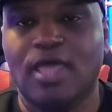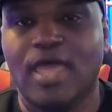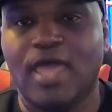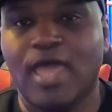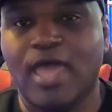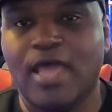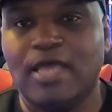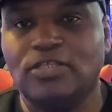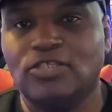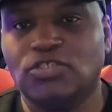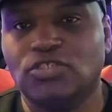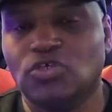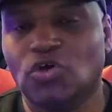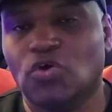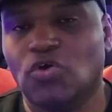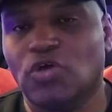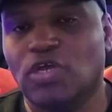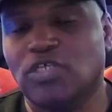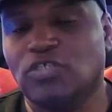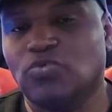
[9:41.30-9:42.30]
And
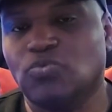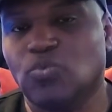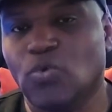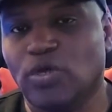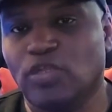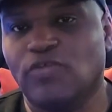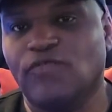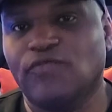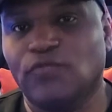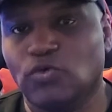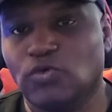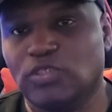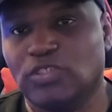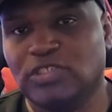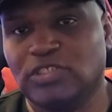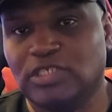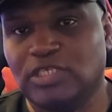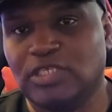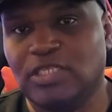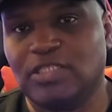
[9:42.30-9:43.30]
so it's wonderful to
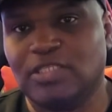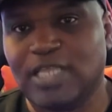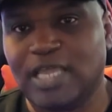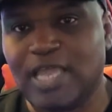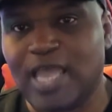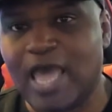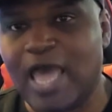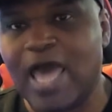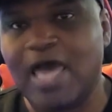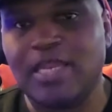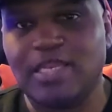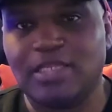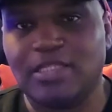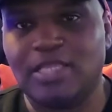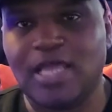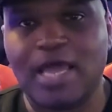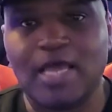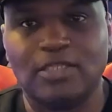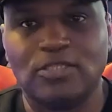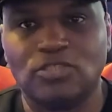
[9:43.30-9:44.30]
see that they added
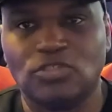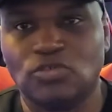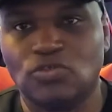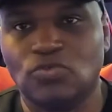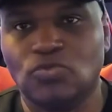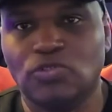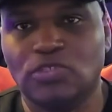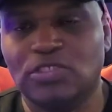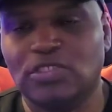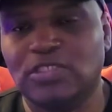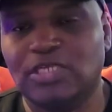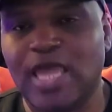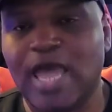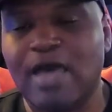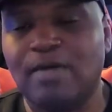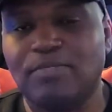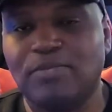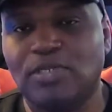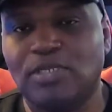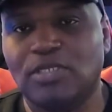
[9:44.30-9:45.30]
that to this
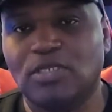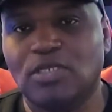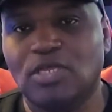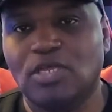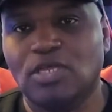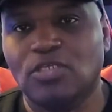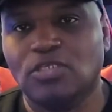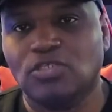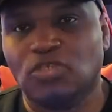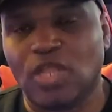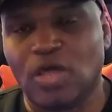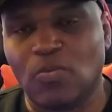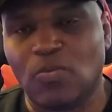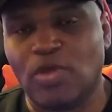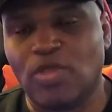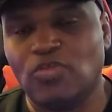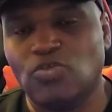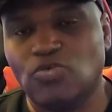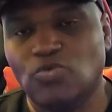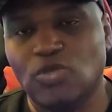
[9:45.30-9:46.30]
cabinet so that way
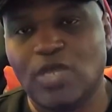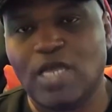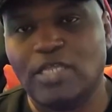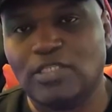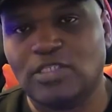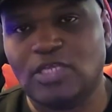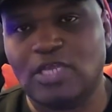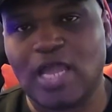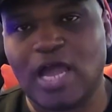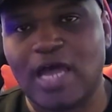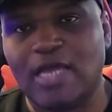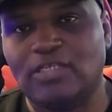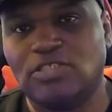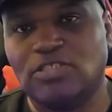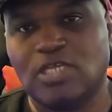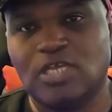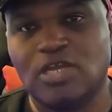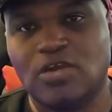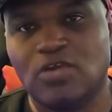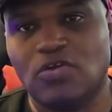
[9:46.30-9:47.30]
you got the
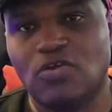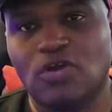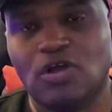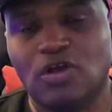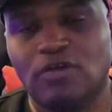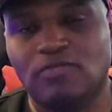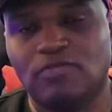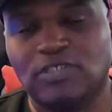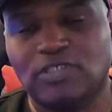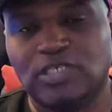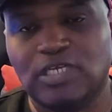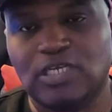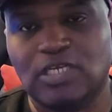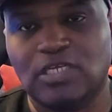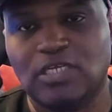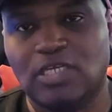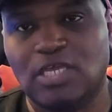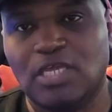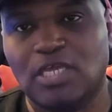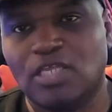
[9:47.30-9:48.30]
idea of
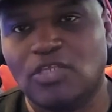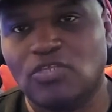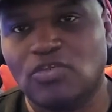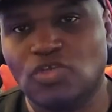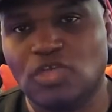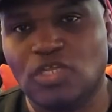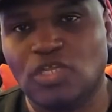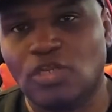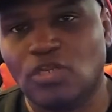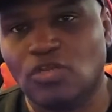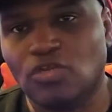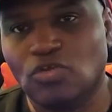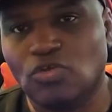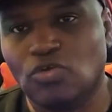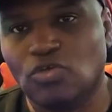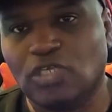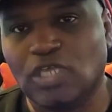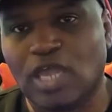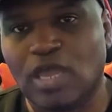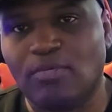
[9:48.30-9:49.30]
seeing it and you get a little
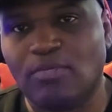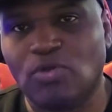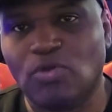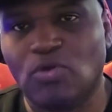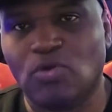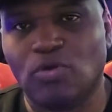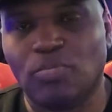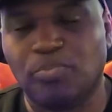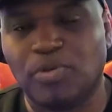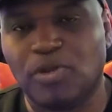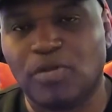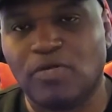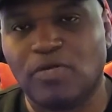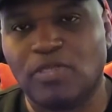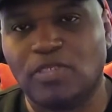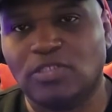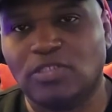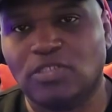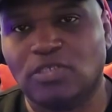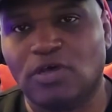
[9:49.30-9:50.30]
cameo
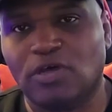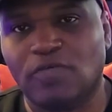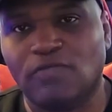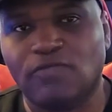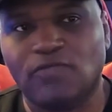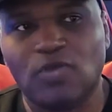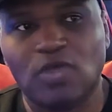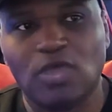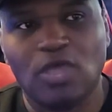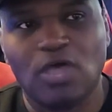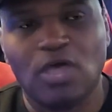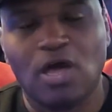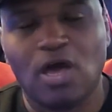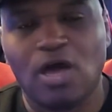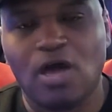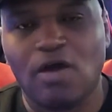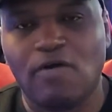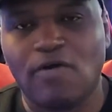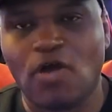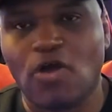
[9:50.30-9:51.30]
appearance of
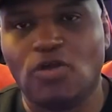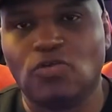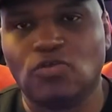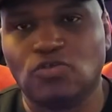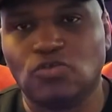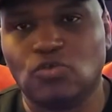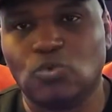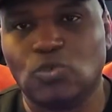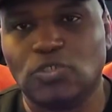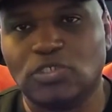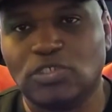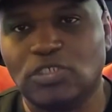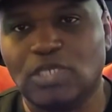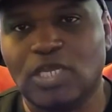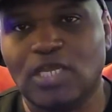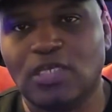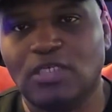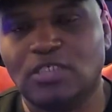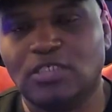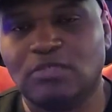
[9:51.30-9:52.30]
uh, Arnold
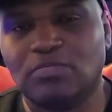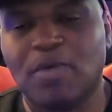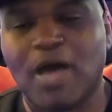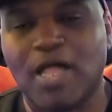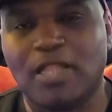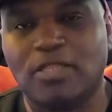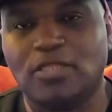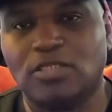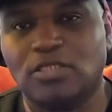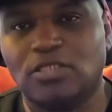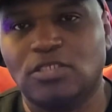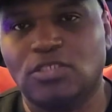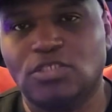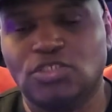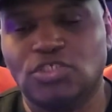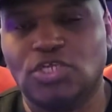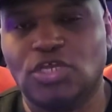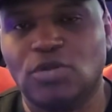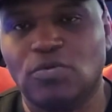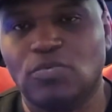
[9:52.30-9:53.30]
Schwarzenegger smiling in the
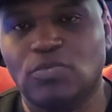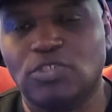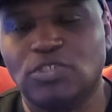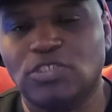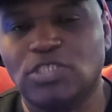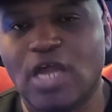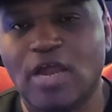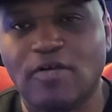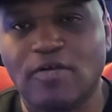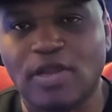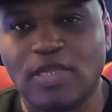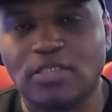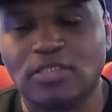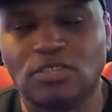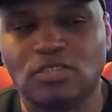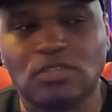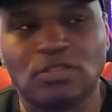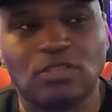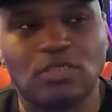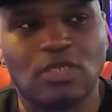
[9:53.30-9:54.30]
chair with the
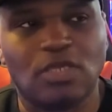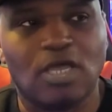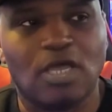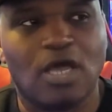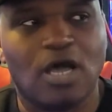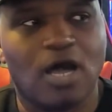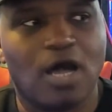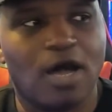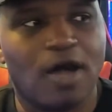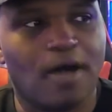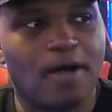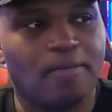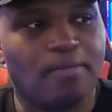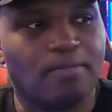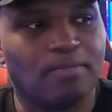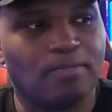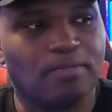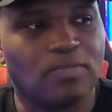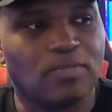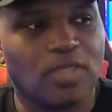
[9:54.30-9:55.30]
director. Um,
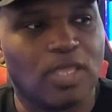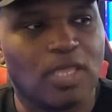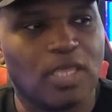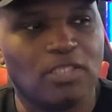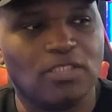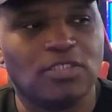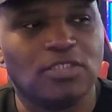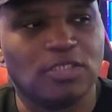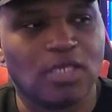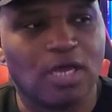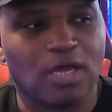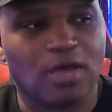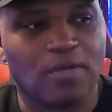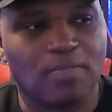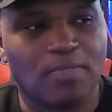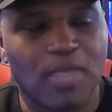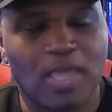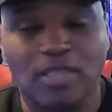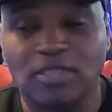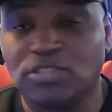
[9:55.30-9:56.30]
it's uh,
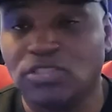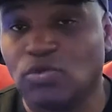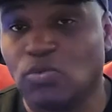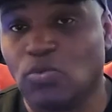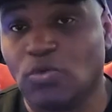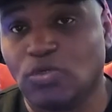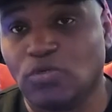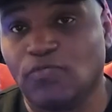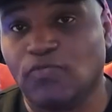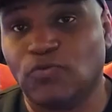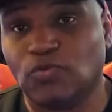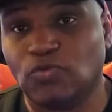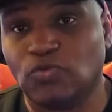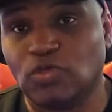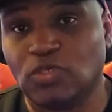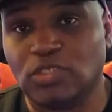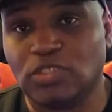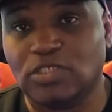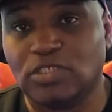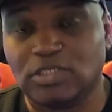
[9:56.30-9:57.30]
it's a wonderful
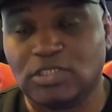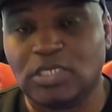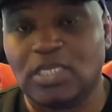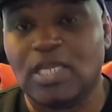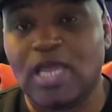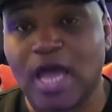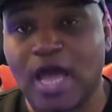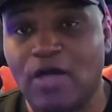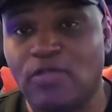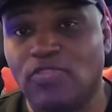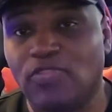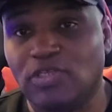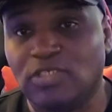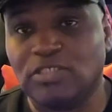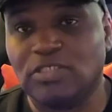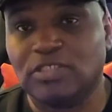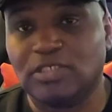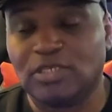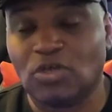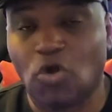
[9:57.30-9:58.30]
treat to see how
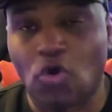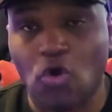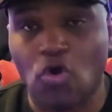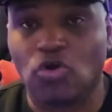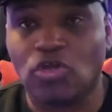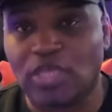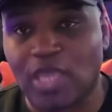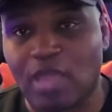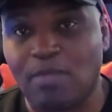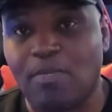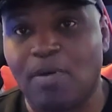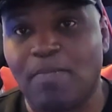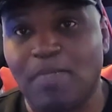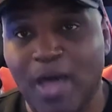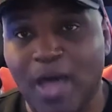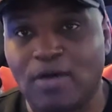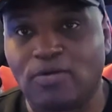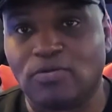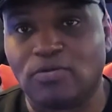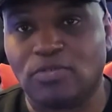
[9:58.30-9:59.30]
this all came
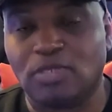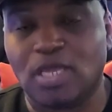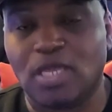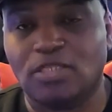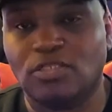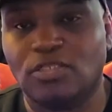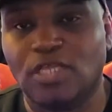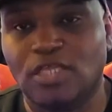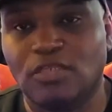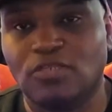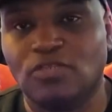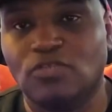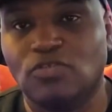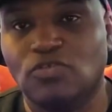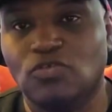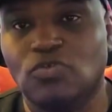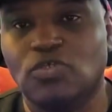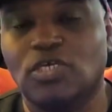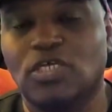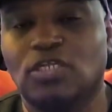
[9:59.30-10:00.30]
about, and then
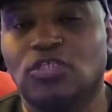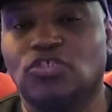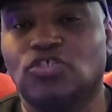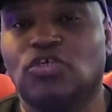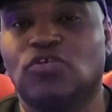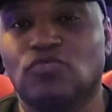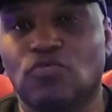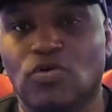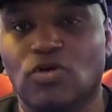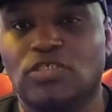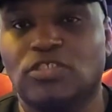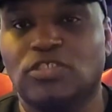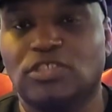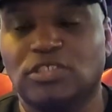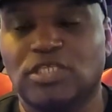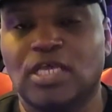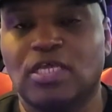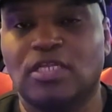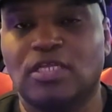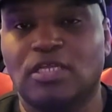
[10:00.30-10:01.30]
you get a general
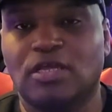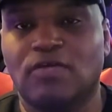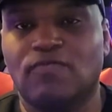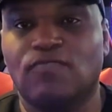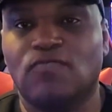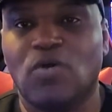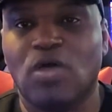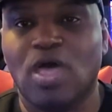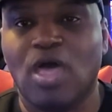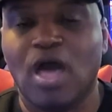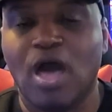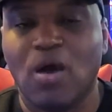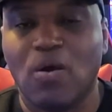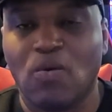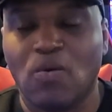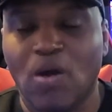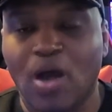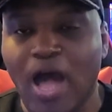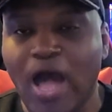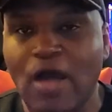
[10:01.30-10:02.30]
understanding of
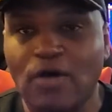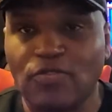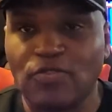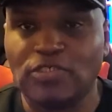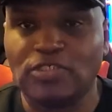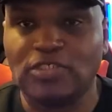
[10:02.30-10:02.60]
how this